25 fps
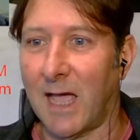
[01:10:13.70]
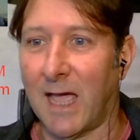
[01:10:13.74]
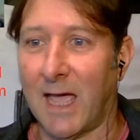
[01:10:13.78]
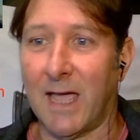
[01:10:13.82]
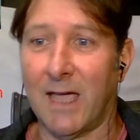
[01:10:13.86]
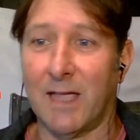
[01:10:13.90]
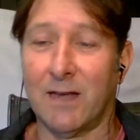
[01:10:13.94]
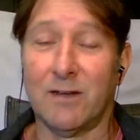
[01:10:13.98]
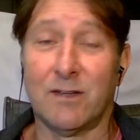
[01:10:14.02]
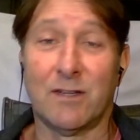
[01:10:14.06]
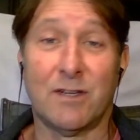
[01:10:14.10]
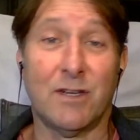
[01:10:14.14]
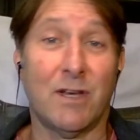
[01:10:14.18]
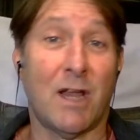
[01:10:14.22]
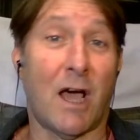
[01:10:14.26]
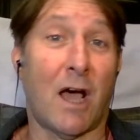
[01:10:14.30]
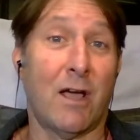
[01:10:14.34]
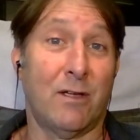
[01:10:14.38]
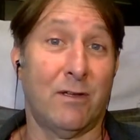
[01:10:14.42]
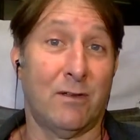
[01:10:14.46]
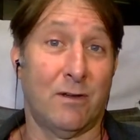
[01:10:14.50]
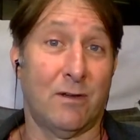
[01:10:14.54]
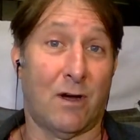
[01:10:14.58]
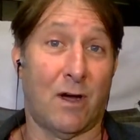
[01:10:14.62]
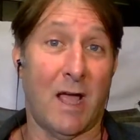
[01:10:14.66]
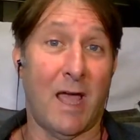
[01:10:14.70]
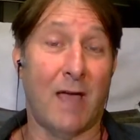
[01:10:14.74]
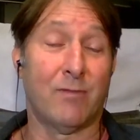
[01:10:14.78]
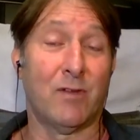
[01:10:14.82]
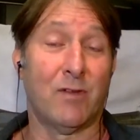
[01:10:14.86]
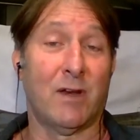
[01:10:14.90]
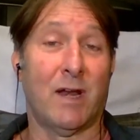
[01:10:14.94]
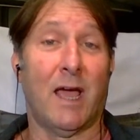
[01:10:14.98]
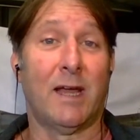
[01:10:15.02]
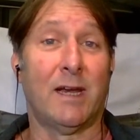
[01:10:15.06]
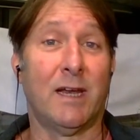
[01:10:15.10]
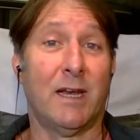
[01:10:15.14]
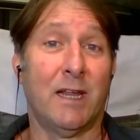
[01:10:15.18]
And no, I
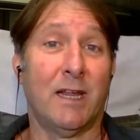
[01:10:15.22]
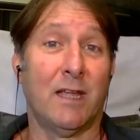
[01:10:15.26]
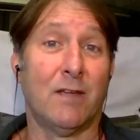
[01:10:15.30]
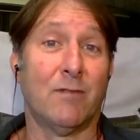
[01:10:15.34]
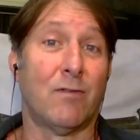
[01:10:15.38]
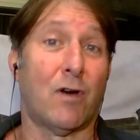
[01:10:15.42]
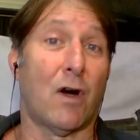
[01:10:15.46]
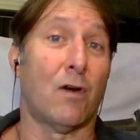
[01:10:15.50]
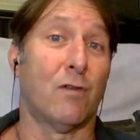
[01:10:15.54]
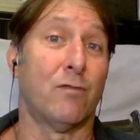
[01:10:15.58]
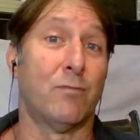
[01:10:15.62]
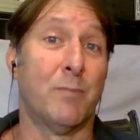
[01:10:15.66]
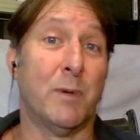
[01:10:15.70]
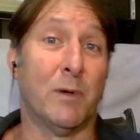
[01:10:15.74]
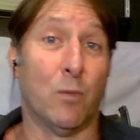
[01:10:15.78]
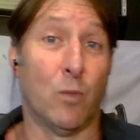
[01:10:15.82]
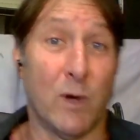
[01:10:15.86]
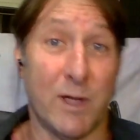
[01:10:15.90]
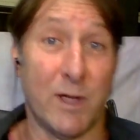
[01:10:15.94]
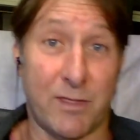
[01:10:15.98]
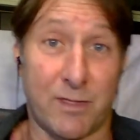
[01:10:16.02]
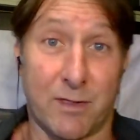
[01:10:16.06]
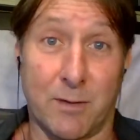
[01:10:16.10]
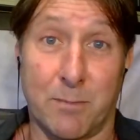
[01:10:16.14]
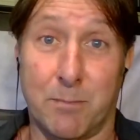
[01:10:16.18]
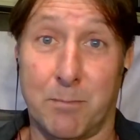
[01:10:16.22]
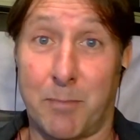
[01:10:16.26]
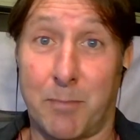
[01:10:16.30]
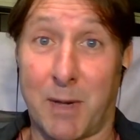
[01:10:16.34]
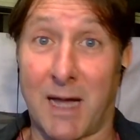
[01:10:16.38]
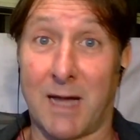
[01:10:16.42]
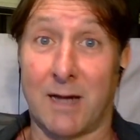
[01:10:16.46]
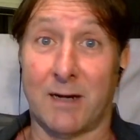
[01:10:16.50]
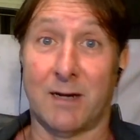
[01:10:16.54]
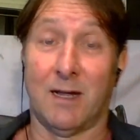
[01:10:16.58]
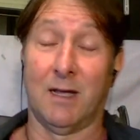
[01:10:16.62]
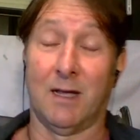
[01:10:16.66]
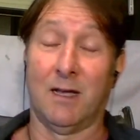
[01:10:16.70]
haven't had any involvement with them,
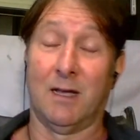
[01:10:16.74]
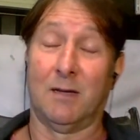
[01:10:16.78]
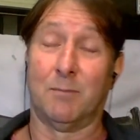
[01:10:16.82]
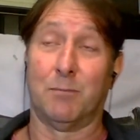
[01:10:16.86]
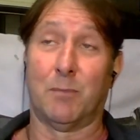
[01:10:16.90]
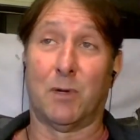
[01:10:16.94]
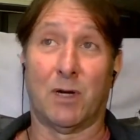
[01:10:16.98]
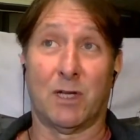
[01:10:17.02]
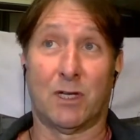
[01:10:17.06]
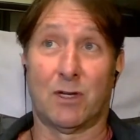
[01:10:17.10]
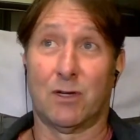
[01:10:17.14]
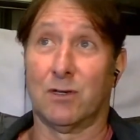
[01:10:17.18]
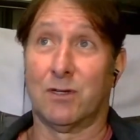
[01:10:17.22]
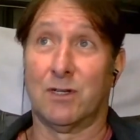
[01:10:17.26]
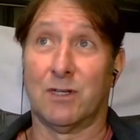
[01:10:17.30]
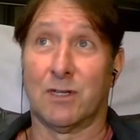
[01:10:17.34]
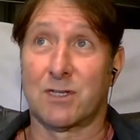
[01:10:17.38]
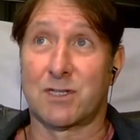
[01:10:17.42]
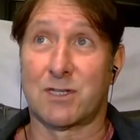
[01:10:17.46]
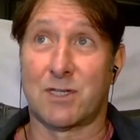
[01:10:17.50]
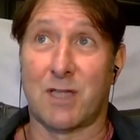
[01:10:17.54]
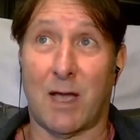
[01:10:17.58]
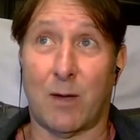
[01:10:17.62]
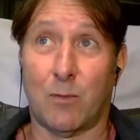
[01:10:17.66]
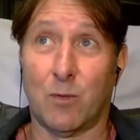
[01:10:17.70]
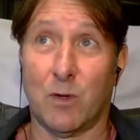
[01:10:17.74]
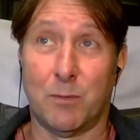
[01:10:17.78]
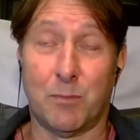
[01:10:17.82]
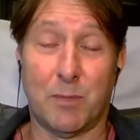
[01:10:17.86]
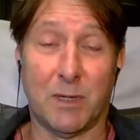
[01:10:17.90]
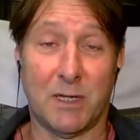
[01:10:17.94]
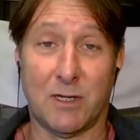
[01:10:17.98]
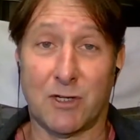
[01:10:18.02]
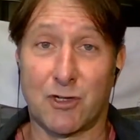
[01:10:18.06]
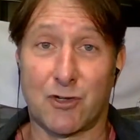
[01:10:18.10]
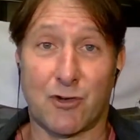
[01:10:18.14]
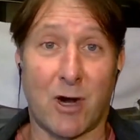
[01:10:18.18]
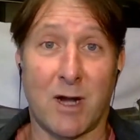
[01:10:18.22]
but my goodness, that would
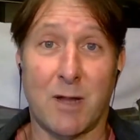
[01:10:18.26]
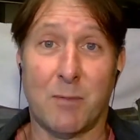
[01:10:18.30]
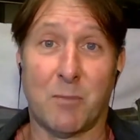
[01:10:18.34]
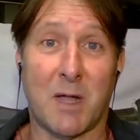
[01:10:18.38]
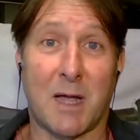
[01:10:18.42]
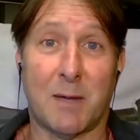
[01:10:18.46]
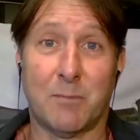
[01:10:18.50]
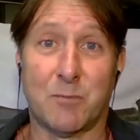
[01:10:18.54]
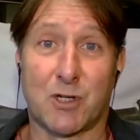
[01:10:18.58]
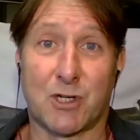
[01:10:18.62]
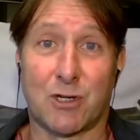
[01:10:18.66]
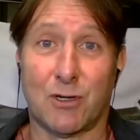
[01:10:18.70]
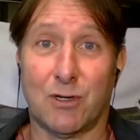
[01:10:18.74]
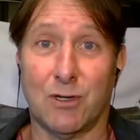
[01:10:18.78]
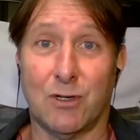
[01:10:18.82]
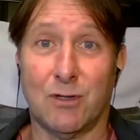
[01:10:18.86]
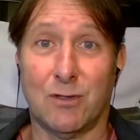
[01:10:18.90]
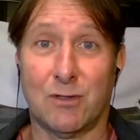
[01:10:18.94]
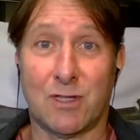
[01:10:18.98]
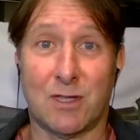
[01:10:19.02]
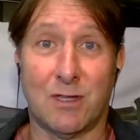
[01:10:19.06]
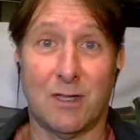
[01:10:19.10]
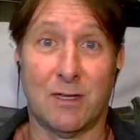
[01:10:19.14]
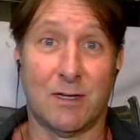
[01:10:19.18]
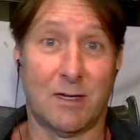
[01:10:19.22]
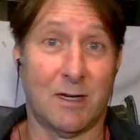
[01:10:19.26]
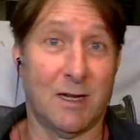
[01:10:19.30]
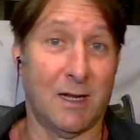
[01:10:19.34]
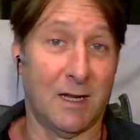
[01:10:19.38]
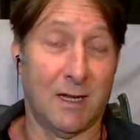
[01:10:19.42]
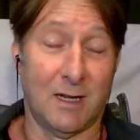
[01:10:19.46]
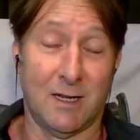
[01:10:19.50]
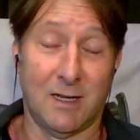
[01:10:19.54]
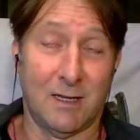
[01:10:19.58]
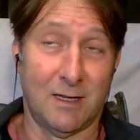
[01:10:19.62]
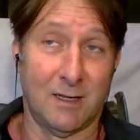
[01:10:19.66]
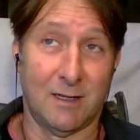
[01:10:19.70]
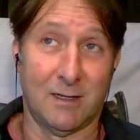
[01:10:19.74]
be a dream come true, that
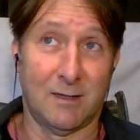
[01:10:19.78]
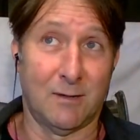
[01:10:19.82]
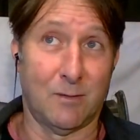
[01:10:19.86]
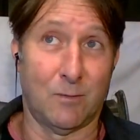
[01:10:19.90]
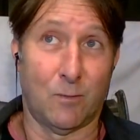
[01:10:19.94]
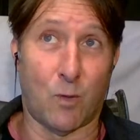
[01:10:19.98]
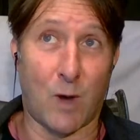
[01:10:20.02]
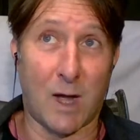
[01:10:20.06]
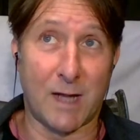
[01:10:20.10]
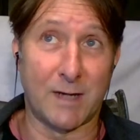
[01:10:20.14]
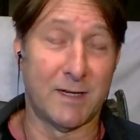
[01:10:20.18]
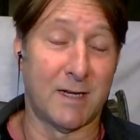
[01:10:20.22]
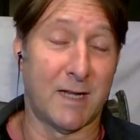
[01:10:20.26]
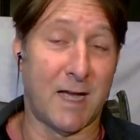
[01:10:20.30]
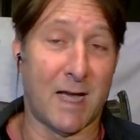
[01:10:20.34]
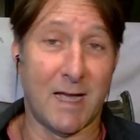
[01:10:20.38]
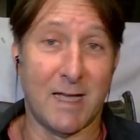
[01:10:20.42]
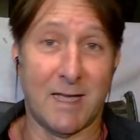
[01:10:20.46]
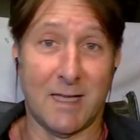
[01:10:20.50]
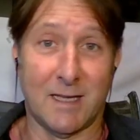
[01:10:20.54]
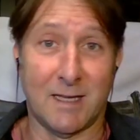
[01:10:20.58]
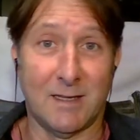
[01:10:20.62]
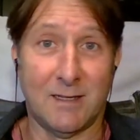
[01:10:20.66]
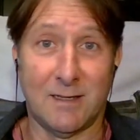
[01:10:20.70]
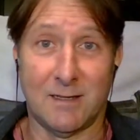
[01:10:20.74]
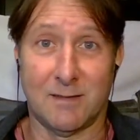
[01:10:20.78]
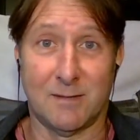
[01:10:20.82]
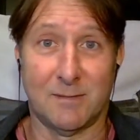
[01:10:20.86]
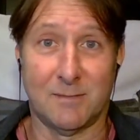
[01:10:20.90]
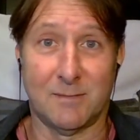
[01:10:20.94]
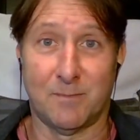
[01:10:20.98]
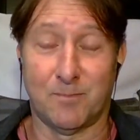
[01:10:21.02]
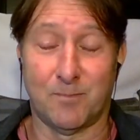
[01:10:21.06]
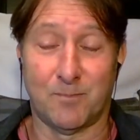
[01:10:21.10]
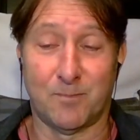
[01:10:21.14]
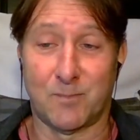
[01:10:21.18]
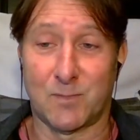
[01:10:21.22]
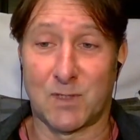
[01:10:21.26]
one day
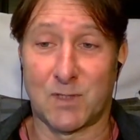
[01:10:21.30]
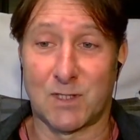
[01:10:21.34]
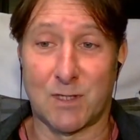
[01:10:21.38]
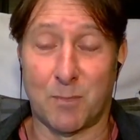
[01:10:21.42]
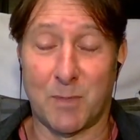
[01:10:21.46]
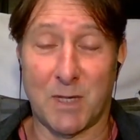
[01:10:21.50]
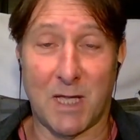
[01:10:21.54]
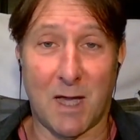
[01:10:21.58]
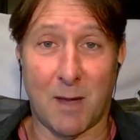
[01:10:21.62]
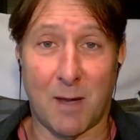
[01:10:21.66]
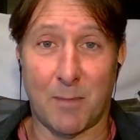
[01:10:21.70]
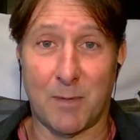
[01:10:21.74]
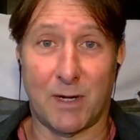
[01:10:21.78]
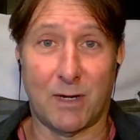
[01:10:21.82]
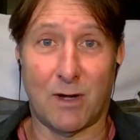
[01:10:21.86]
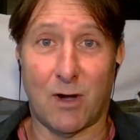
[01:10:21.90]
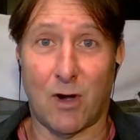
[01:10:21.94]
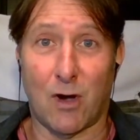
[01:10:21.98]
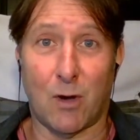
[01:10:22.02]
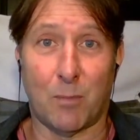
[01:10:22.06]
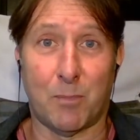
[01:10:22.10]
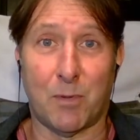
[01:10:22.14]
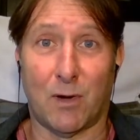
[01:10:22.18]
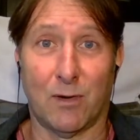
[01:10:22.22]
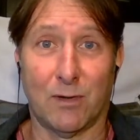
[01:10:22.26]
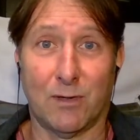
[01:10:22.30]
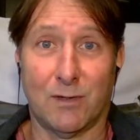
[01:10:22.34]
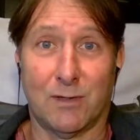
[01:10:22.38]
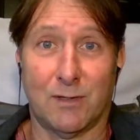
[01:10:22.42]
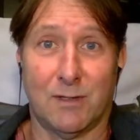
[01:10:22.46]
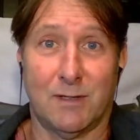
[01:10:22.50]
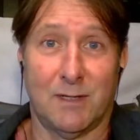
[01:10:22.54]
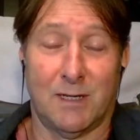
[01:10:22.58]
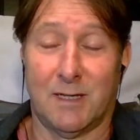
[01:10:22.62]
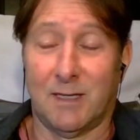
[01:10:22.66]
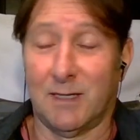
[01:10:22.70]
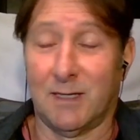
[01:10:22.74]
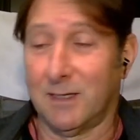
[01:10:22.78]
to be able to hop
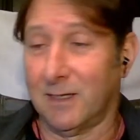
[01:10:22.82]
on